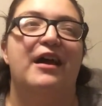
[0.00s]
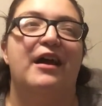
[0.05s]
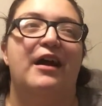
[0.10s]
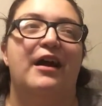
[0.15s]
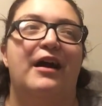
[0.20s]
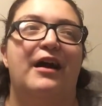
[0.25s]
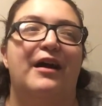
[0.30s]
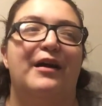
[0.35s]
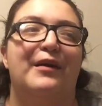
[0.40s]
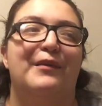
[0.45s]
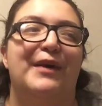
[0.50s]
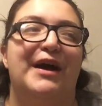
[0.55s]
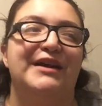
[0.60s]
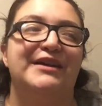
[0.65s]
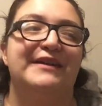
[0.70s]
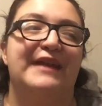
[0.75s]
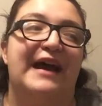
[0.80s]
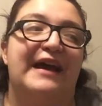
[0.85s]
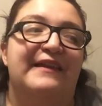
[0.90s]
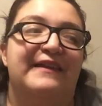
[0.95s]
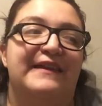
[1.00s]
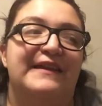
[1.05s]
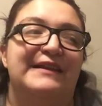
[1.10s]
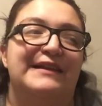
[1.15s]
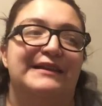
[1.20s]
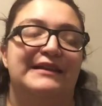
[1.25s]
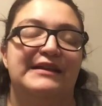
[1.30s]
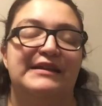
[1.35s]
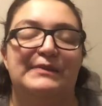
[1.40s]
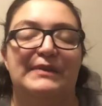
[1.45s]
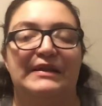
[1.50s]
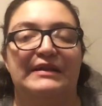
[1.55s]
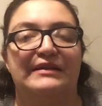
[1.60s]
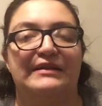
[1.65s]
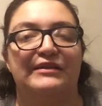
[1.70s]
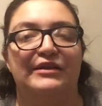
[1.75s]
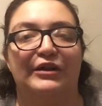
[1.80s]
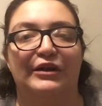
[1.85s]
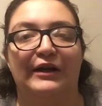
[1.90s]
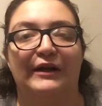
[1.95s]
I think that these pieces
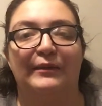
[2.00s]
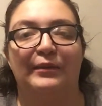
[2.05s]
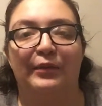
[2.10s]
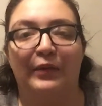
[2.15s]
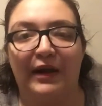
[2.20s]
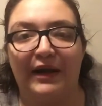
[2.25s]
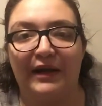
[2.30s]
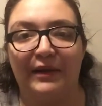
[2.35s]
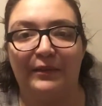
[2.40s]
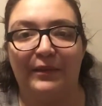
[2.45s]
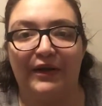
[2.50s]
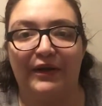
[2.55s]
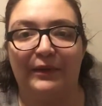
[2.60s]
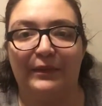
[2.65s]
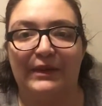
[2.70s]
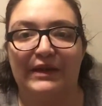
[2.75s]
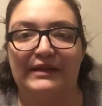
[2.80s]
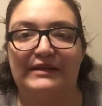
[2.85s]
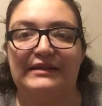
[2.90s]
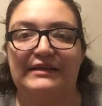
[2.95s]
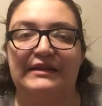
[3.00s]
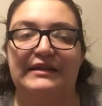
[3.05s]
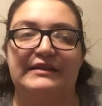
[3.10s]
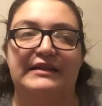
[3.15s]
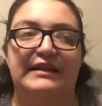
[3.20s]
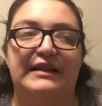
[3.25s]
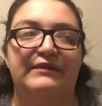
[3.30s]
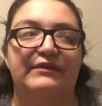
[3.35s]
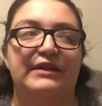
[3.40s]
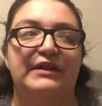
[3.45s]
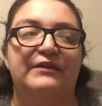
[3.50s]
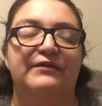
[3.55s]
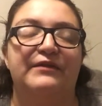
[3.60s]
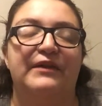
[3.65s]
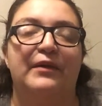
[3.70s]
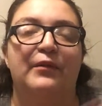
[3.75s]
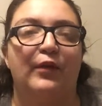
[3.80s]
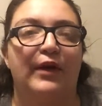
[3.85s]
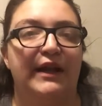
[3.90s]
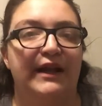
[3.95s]
are good bread and butter pieces, and even if
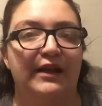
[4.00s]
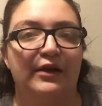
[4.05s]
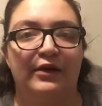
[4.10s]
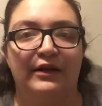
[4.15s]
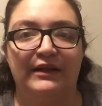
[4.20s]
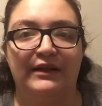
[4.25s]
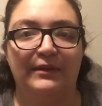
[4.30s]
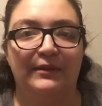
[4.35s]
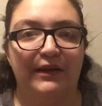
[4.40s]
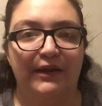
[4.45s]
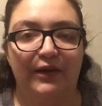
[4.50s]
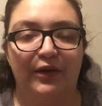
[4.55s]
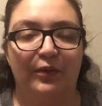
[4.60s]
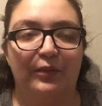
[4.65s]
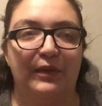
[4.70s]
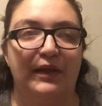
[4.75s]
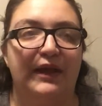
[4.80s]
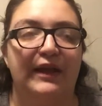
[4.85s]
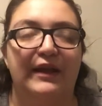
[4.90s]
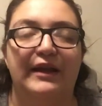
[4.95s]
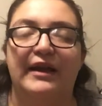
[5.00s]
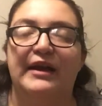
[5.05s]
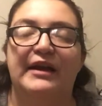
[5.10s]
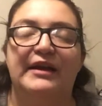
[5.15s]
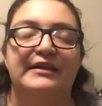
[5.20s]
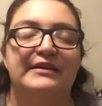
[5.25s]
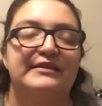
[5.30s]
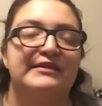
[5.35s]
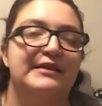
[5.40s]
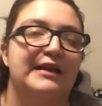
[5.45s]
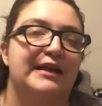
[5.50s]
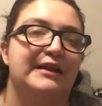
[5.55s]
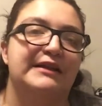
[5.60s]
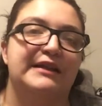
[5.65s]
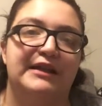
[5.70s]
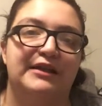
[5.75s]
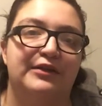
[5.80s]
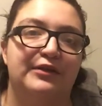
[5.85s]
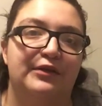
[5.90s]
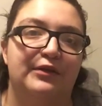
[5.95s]
I'm waiting on them a little bit, it's not the
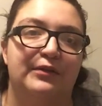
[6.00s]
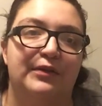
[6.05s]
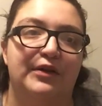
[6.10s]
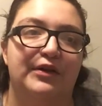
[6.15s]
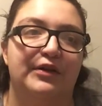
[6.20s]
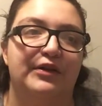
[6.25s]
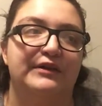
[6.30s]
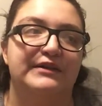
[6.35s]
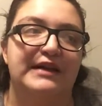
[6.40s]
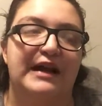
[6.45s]
end of the world.